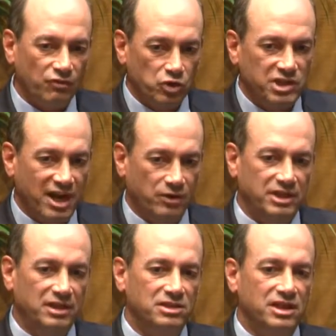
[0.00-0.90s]
First
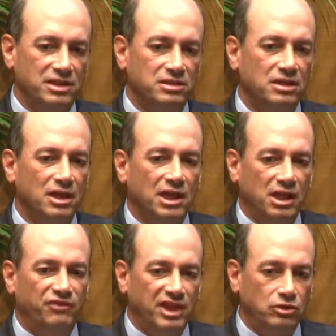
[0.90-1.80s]
guarantee is this.
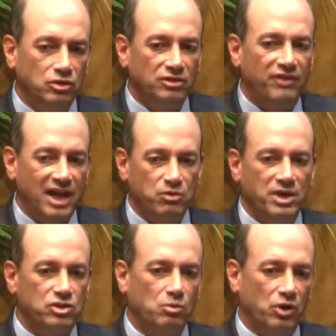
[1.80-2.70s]
If they do good
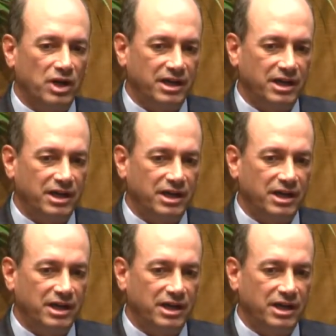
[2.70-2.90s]
valuation work,